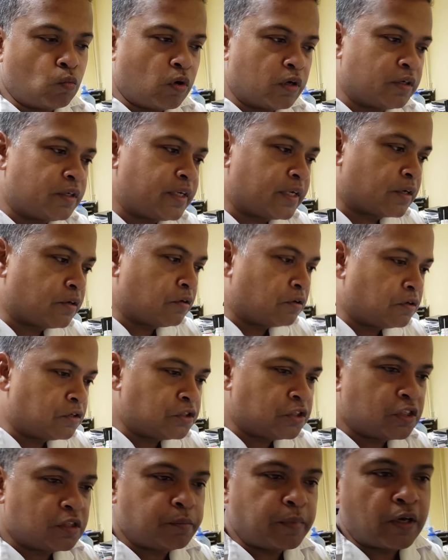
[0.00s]
one
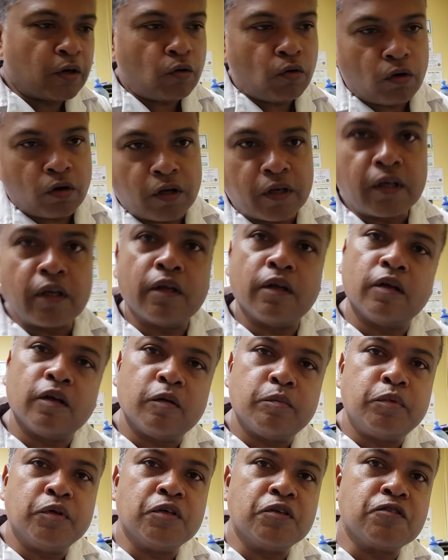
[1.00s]
technologist may call on another
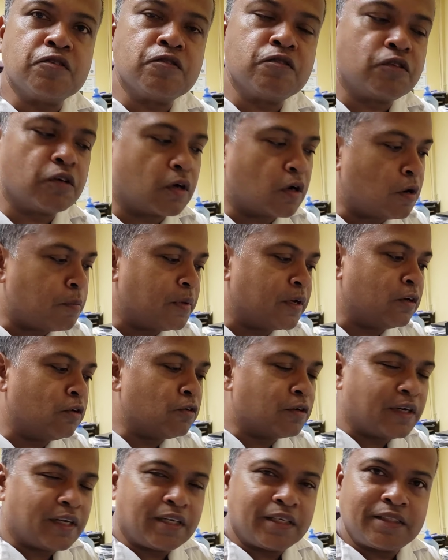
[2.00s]
person to come and
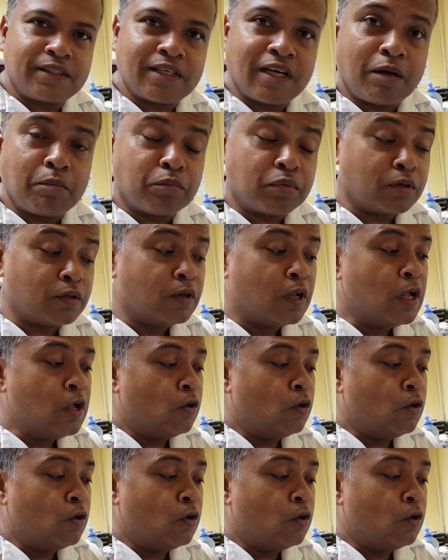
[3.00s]
look at a sample